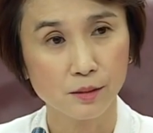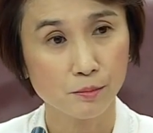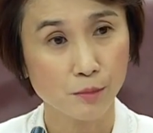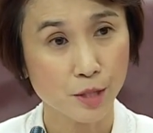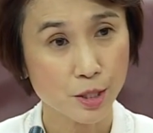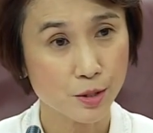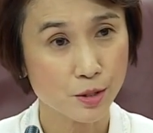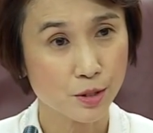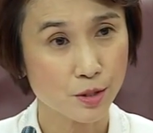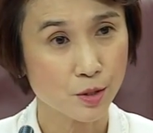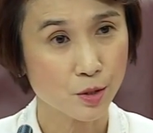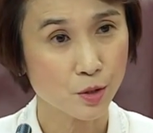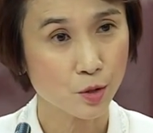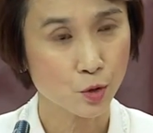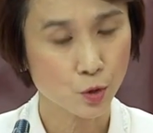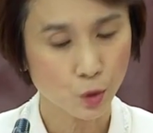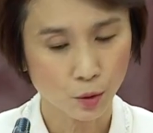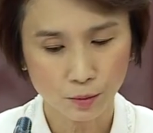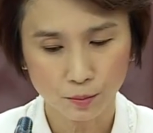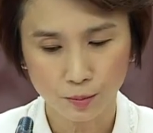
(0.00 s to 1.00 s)
Ms.
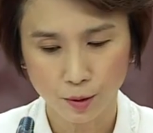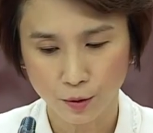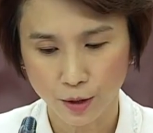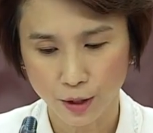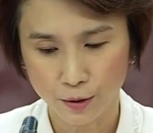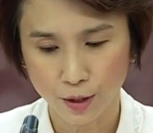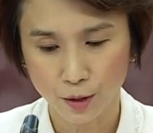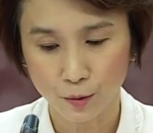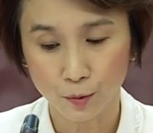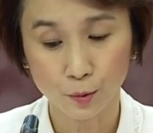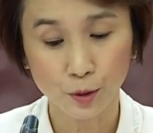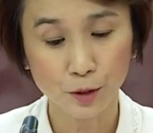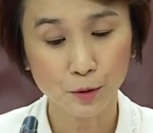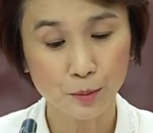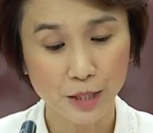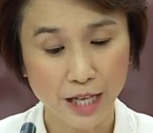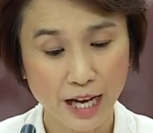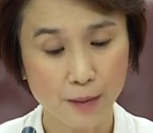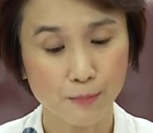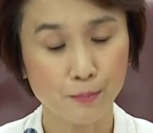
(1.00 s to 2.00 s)
Joan Pereira will
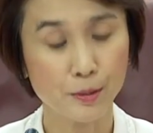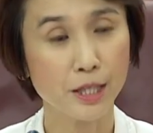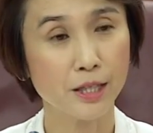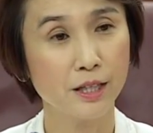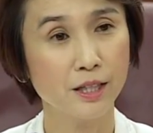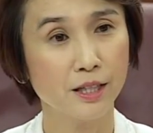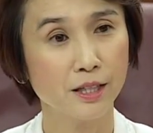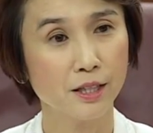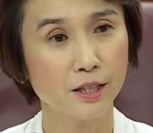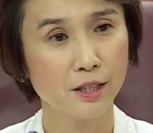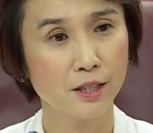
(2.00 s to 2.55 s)
be happy